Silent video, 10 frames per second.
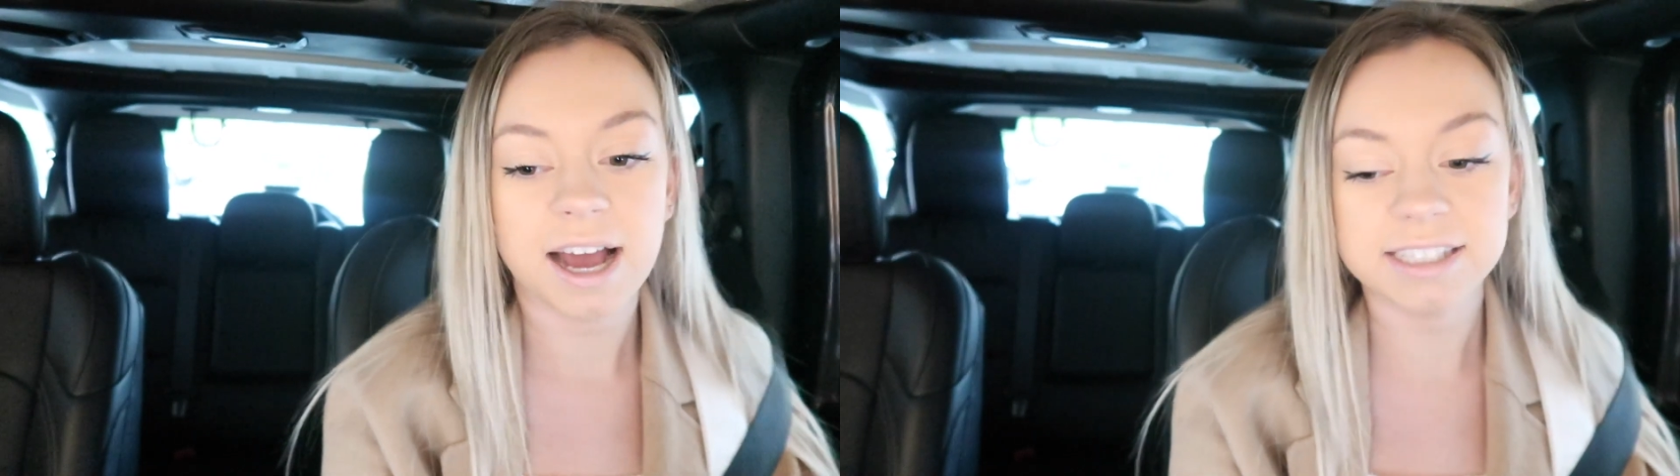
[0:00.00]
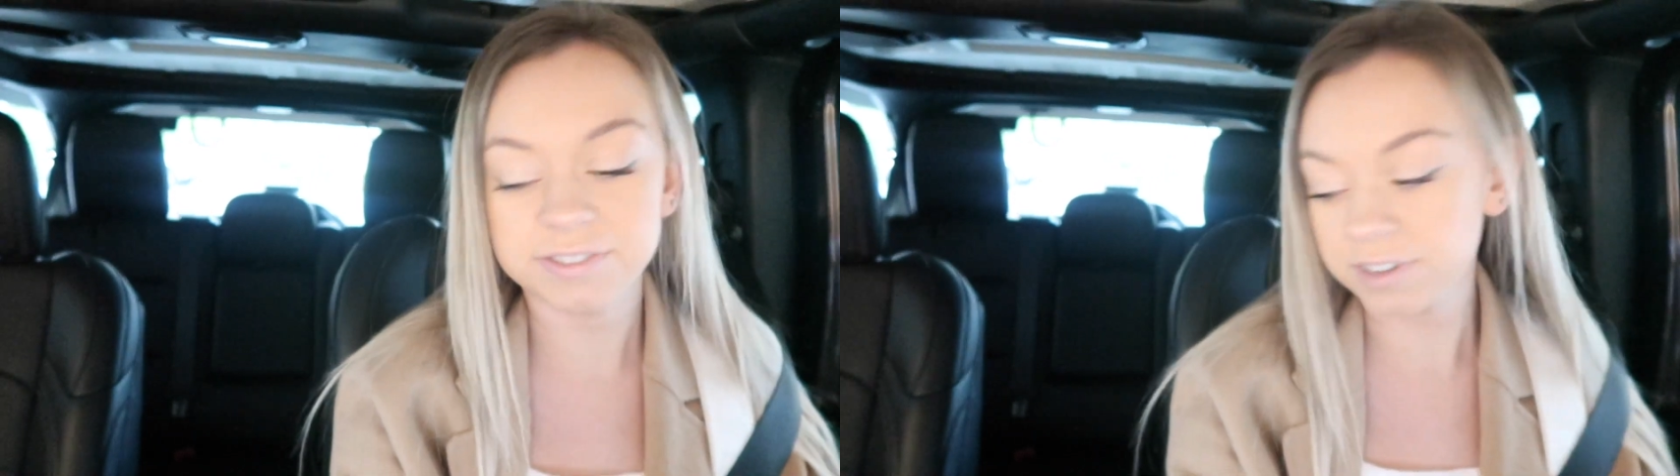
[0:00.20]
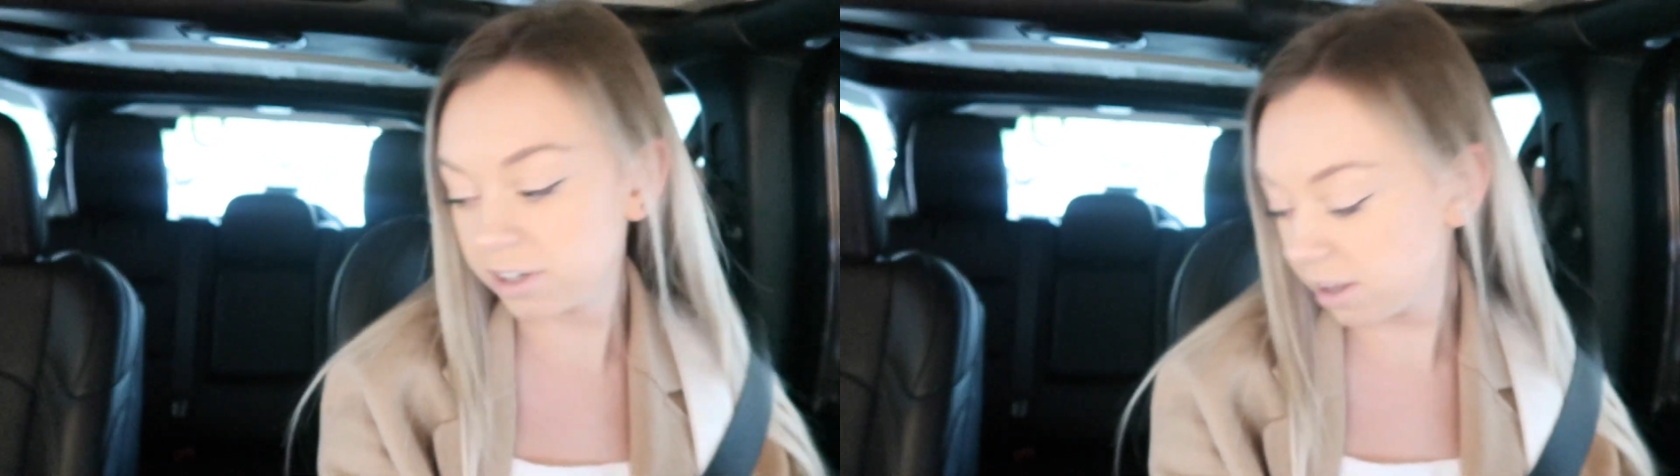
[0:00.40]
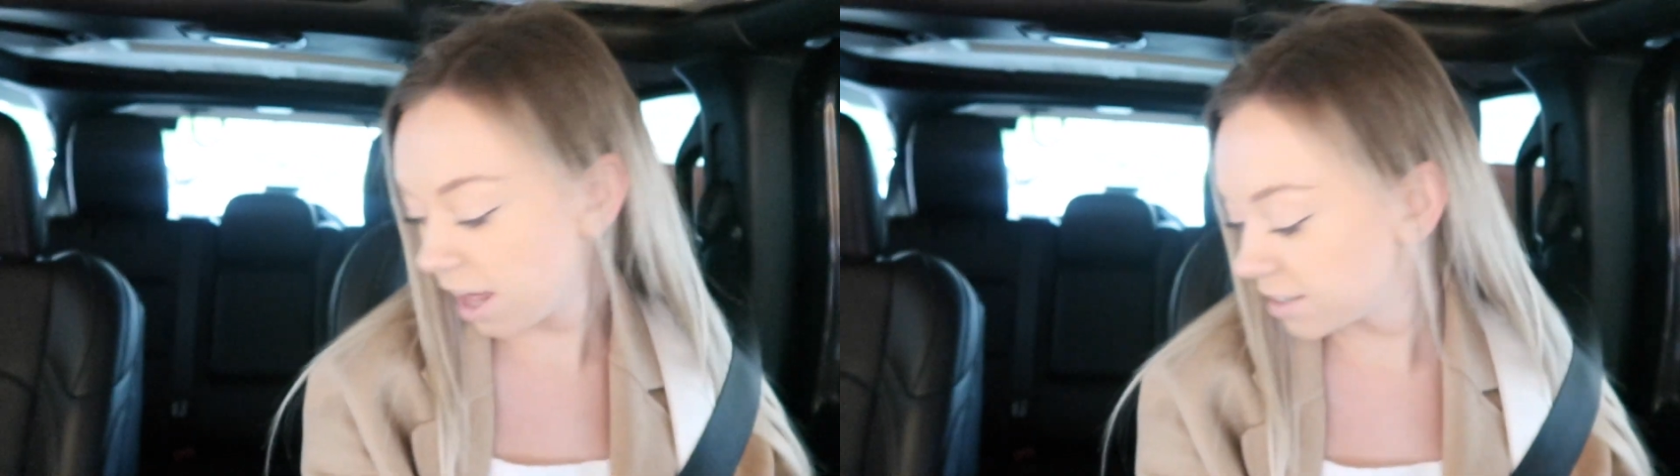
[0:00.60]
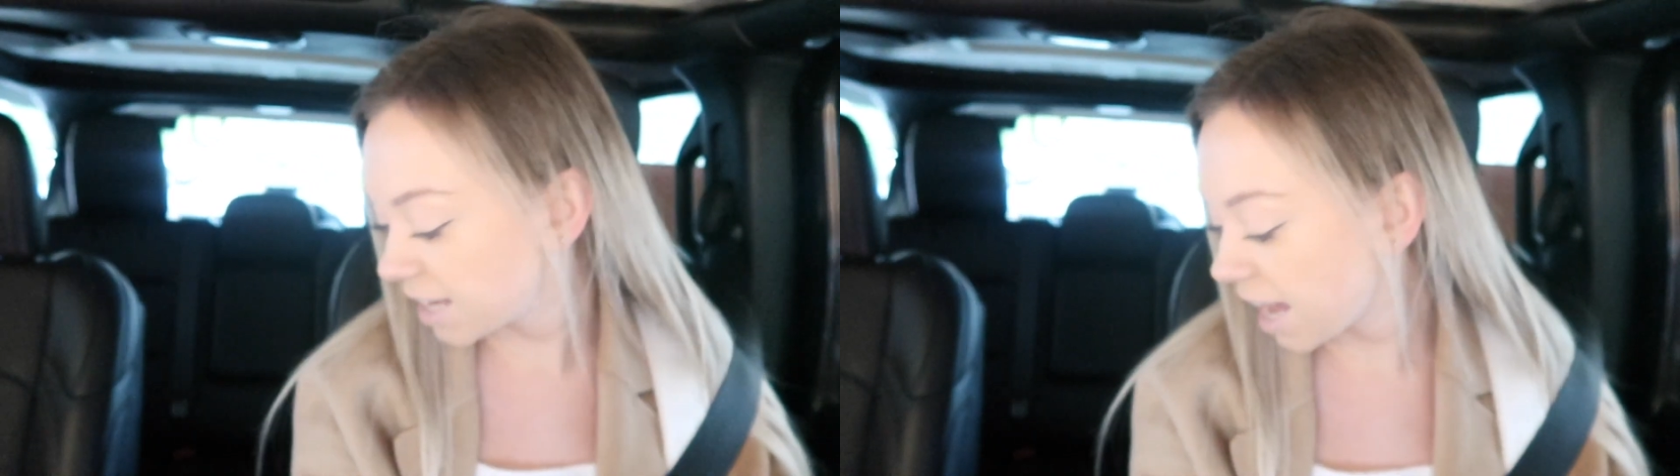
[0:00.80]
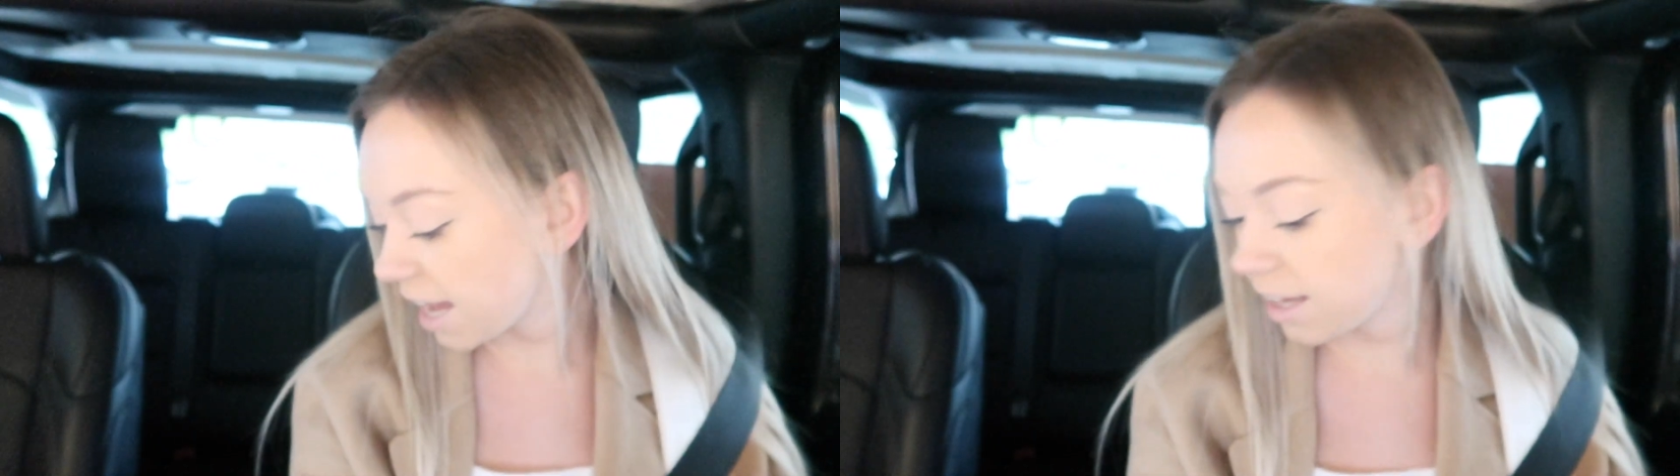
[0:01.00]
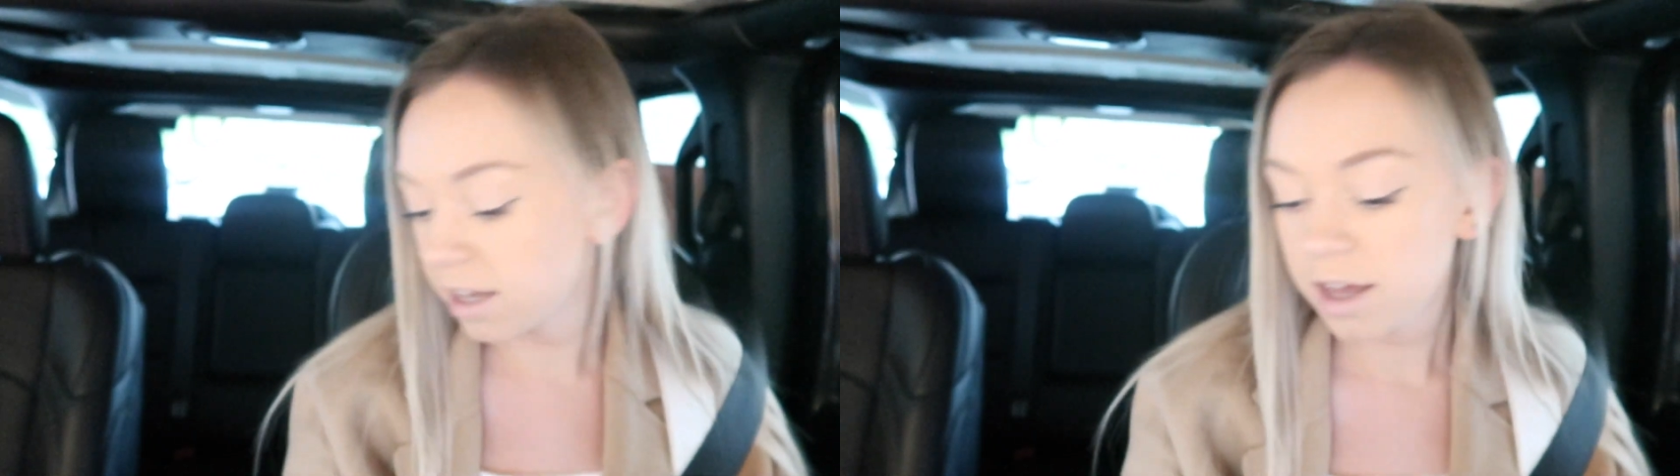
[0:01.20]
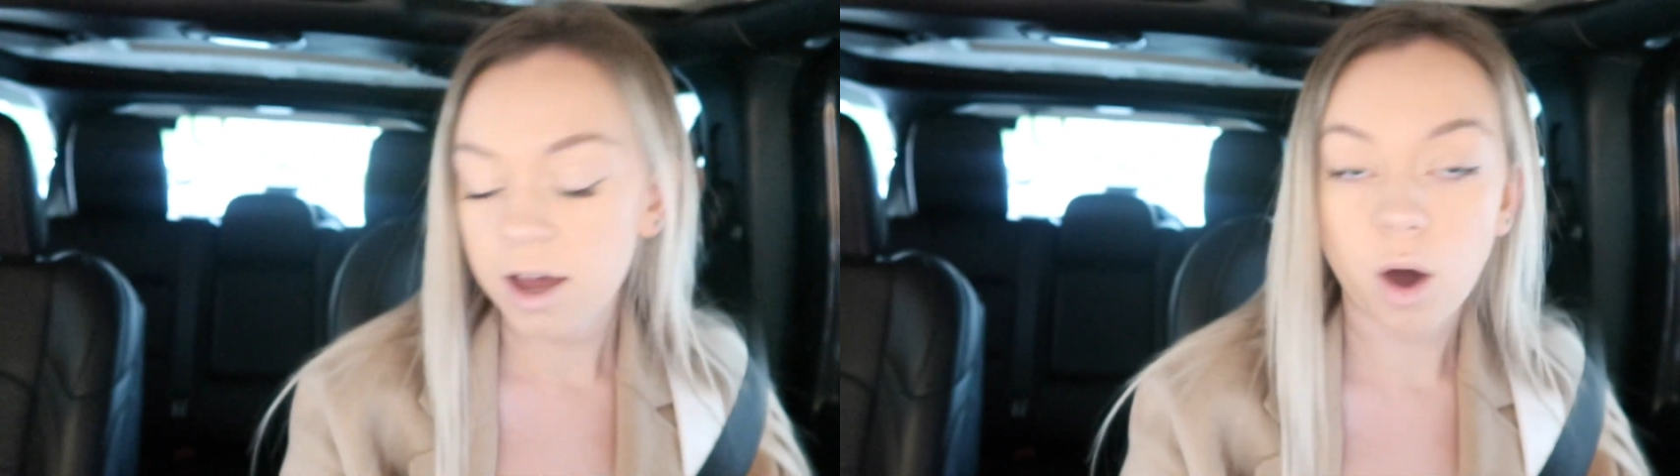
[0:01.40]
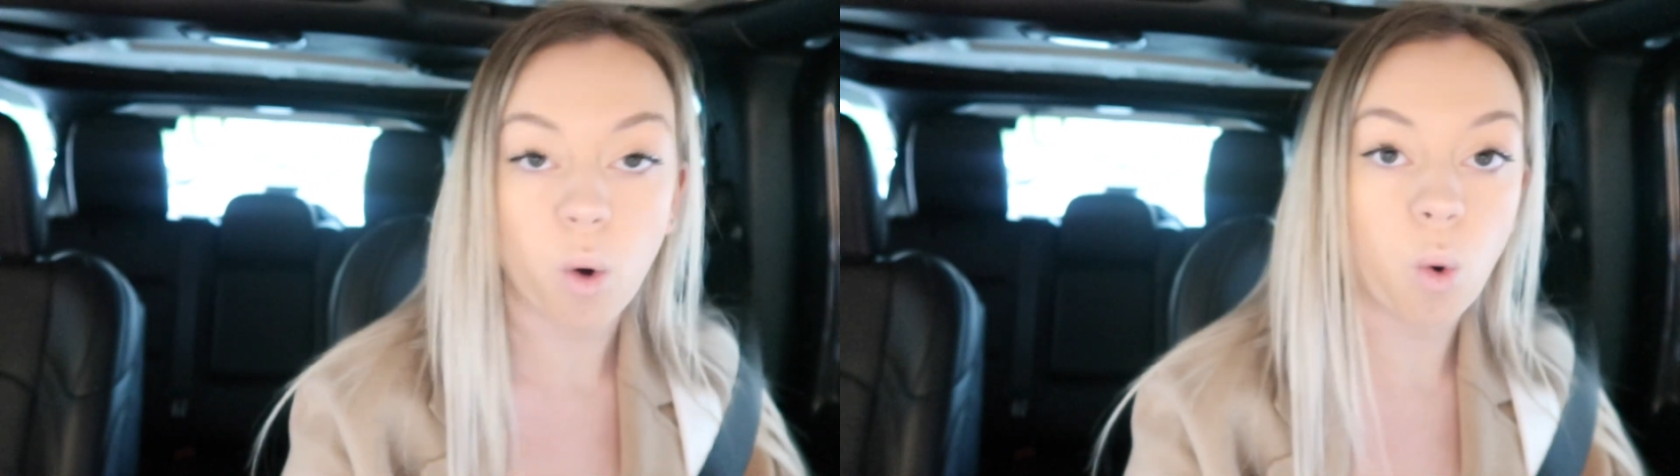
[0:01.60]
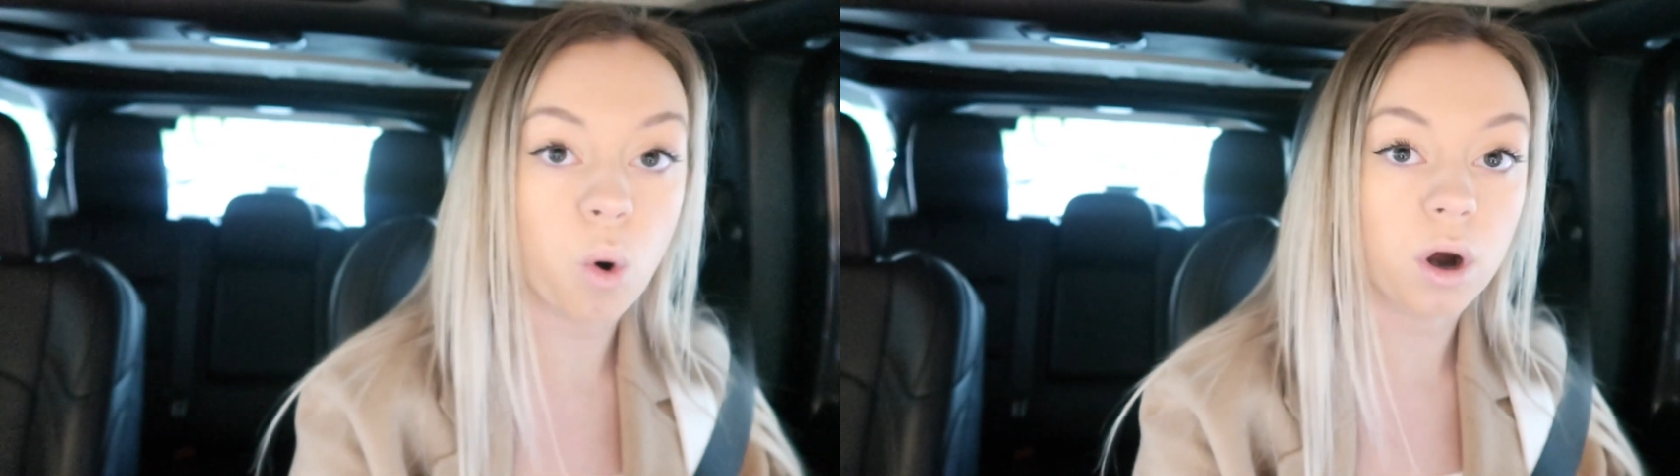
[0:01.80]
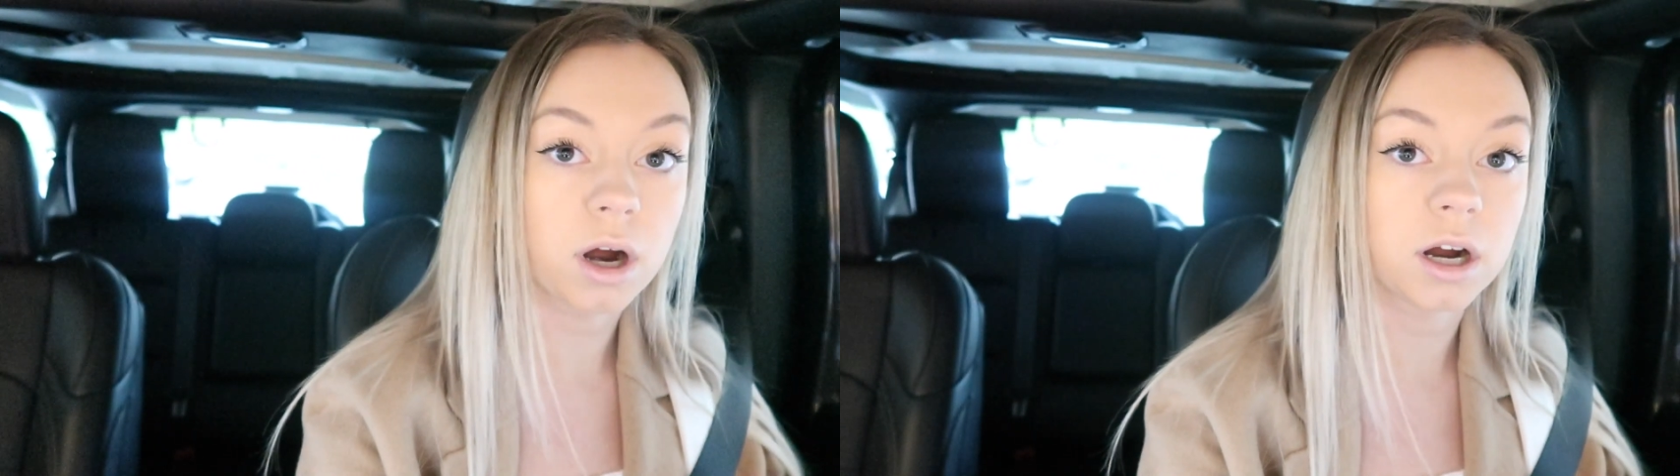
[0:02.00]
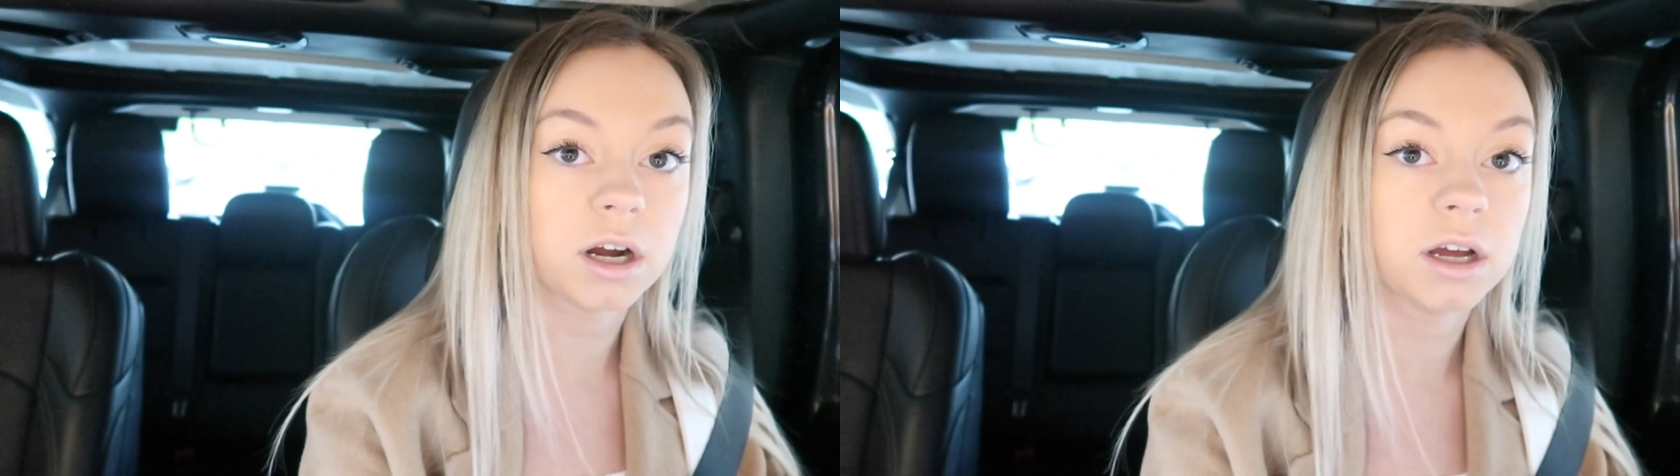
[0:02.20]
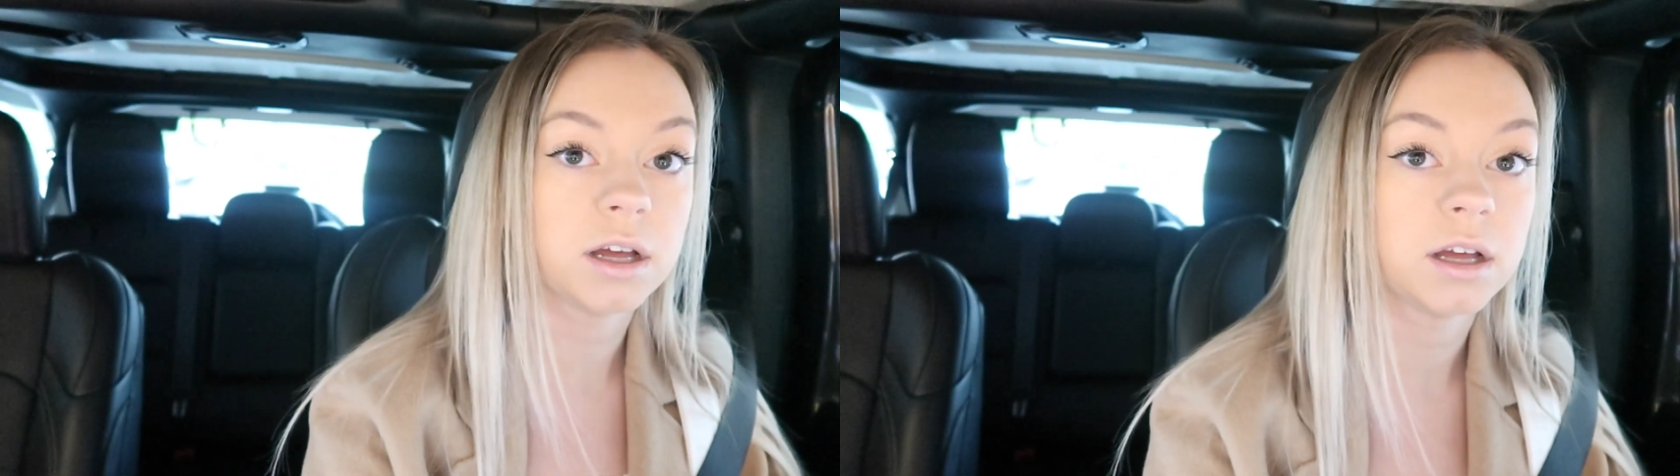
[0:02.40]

iced vanilla latte, or